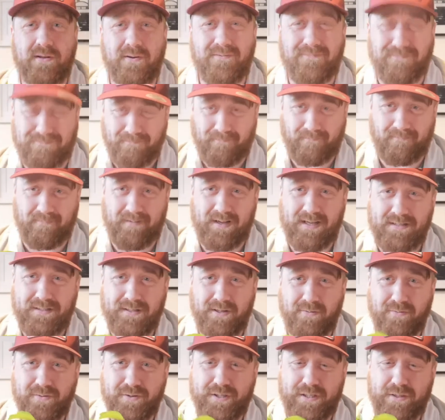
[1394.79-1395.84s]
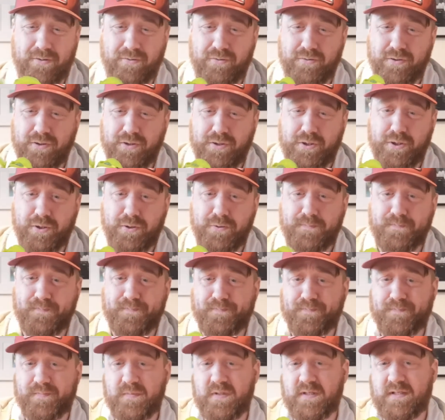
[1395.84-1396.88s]
all children do.
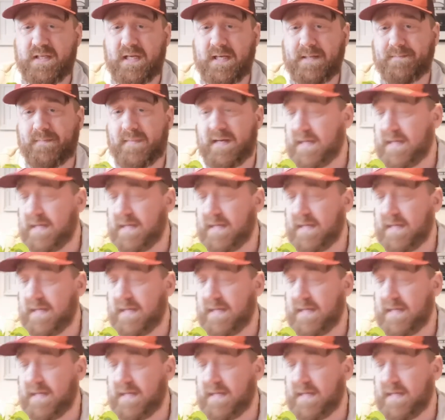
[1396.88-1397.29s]
And so